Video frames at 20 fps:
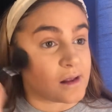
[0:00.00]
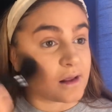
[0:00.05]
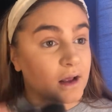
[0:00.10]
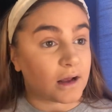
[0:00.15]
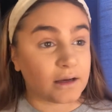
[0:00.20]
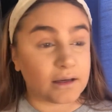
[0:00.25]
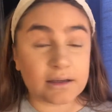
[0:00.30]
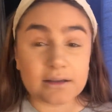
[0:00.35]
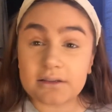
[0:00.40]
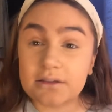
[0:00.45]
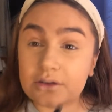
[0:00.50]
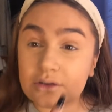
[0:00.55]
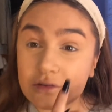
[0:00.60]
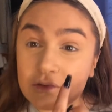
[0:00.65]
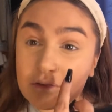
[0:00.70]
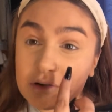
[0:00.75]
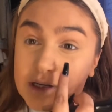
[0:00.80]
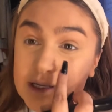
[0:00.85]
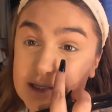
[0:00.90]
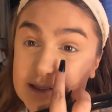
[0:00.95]
And it's
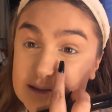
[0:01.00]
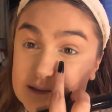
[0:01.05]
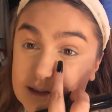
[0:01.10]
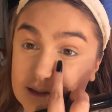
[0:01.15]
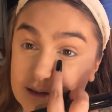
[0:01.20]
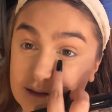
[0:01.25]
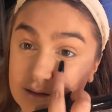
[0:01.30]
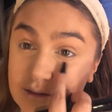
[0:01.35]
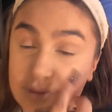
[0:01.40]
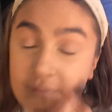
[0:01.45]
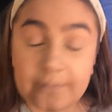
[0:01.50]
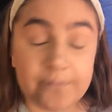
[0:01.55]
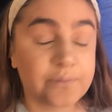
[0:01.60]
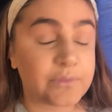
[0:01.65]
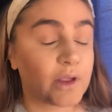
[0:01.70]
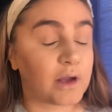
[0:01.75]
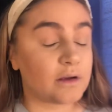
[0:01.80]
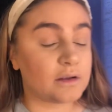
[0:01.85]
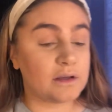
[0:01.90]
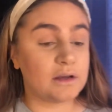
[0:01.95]
creasing.
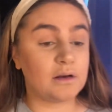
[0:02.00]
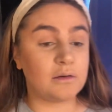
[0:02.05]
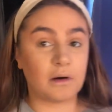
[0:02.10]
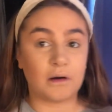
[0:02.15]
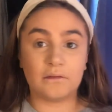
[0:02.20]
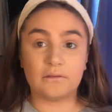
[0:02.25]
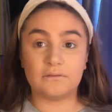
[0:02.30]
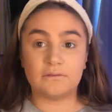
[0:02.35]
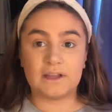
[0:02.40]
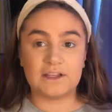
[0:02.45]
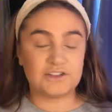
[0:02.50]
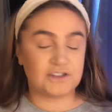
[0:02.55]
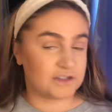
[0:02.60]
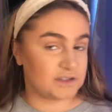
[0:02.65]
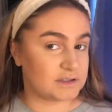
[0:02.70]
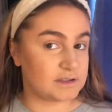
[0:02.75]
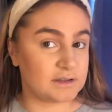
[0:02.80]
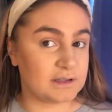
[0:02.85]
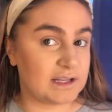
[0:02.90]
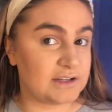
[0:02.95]
You know what? Let's
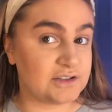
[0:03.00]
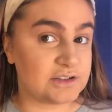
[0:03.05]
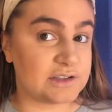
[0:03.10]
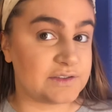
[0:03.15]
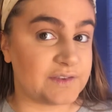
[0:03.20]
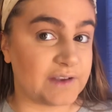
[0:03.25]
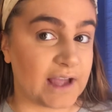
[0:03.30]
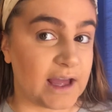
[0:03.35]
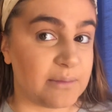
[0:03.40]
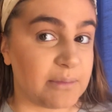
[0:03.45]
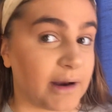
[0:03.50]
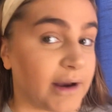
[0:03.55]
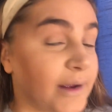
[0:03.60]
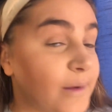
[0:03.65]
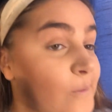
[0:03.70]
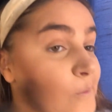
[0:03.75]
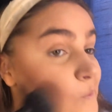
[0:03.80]
just forget about it.